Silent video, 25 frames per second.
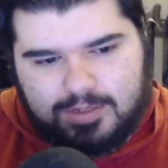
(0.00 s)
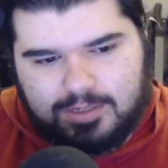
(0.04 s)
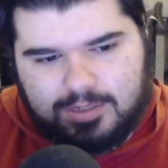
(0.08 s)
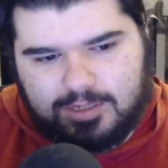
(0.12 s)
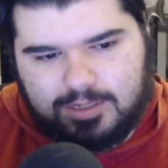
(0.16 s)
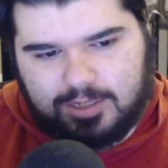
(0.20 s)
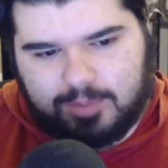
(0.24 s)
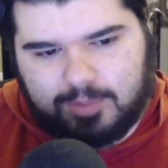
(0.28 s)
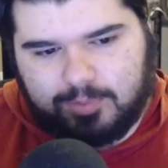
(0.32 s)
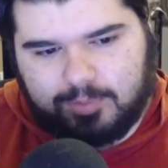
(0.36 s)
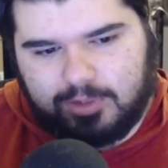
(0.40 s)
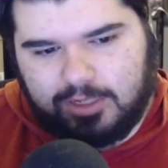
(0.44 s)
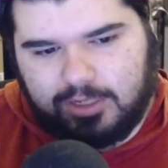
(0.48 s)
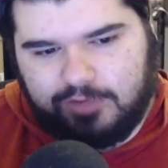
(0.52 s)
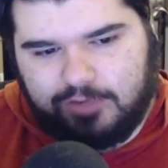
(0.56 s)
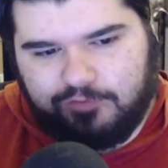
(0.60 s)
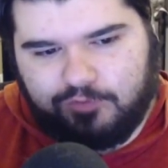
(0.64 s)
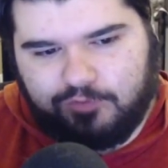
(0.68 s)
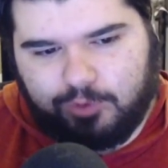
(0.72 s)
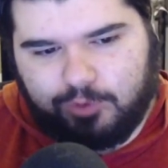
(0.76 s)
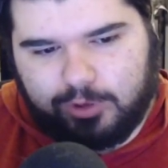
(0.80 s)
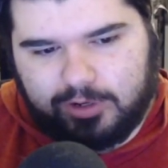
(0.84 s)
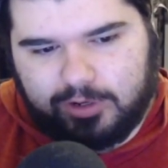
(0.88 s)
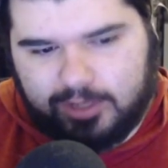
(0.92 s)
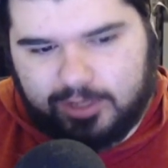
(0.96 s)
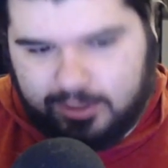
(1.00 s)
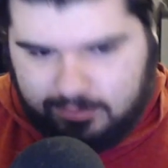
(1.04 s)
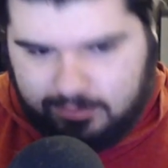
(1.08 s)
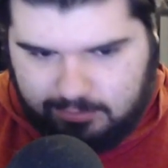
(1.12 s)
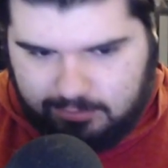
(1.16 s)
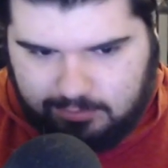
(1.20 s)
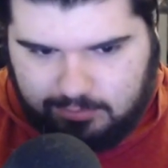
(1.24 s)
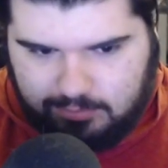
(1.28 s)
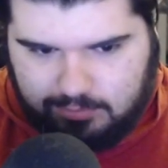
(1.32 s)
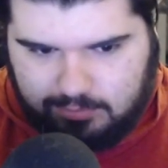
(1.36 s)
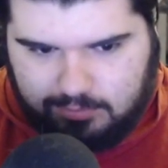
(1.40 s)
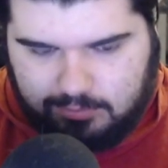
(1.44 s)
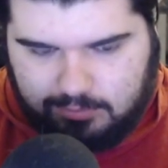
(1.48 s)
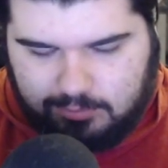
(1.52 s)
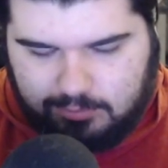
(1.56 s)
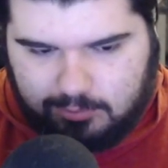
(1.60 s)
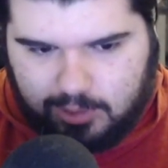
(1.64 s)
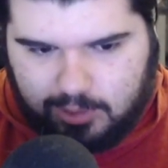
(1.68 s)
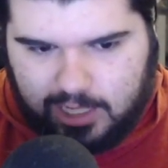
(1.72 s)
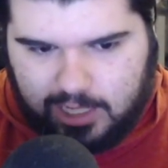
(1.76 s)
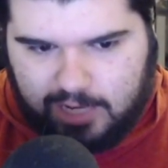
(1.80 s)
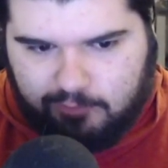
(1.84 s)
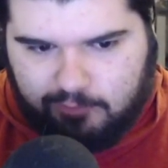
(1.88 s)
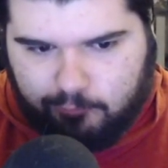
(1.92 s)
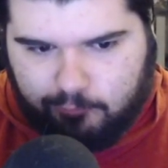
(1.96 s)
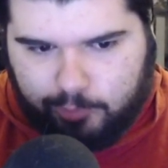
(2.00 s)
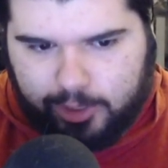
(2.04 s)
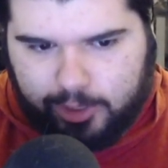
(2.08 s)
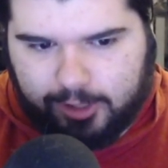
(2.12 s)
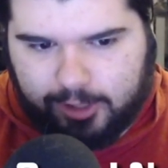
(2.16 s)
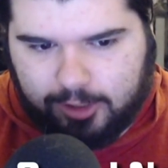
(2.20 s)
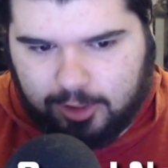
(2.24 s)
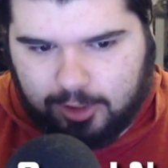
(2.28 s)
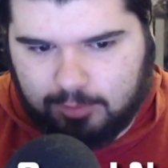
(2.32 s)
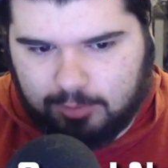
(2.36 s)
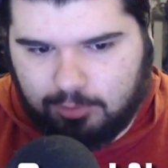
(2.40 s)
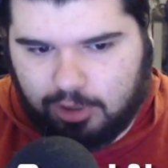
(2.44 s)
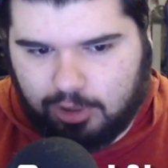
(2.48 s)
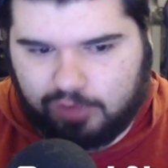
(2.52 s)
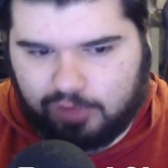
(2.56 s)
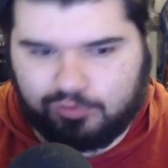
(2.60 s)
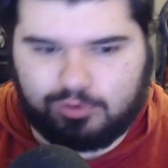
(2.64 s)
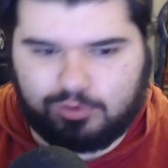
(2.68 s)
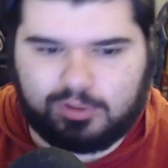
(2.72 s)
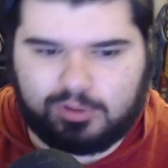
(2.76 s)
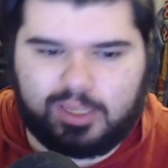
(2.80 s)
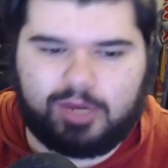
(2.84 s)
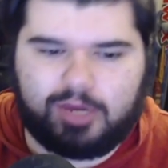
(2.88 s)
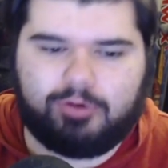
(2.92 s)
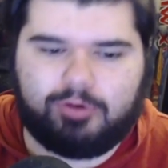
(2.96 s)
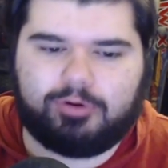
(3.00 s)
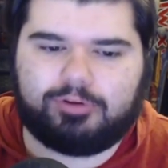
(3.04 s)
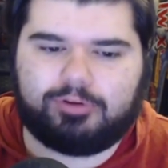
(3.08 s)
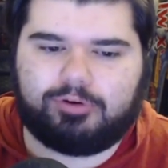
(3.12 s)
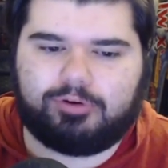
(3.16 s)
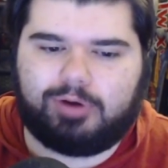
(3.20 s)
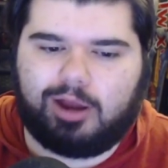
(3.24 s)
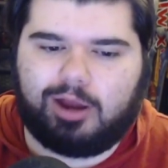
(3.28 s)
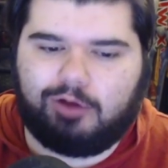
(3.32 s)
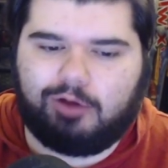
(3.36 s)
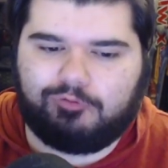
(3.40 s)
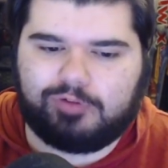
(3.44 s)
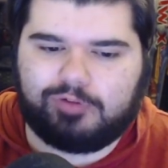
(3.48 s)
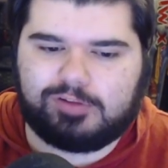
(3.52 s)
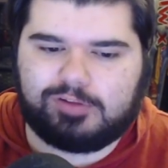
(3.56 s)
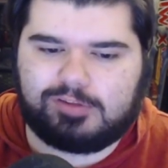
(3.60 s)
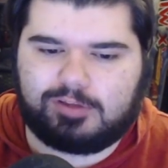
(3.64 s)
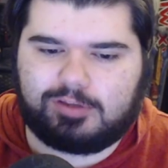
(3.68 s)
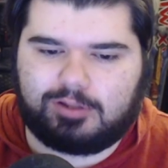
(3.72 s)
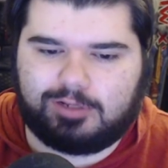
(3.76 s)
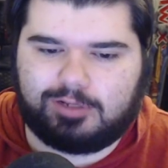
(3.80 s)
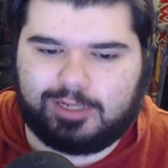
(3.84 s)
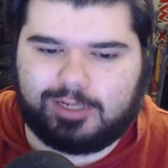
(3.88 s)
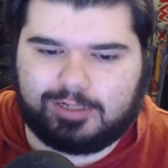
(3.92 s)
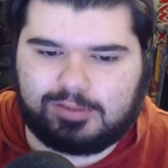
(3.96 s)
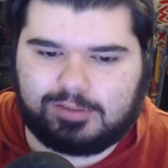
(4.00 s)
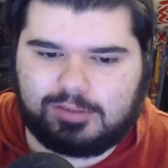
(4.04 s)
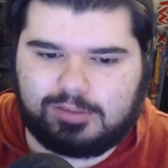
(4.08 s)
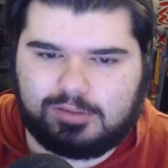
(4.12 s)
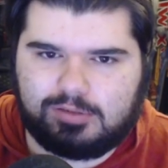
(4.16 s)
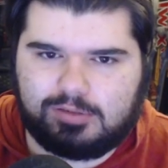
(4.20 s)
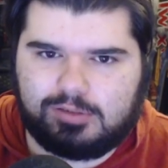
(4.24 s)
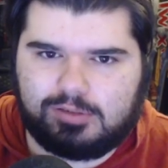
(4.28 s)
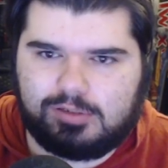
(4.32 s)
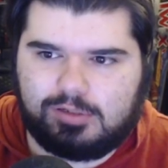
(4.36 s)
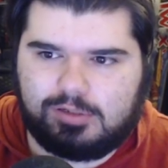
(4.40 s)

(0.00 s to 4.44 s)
I believe Fortnite will have brand new Marvel character outfits to collect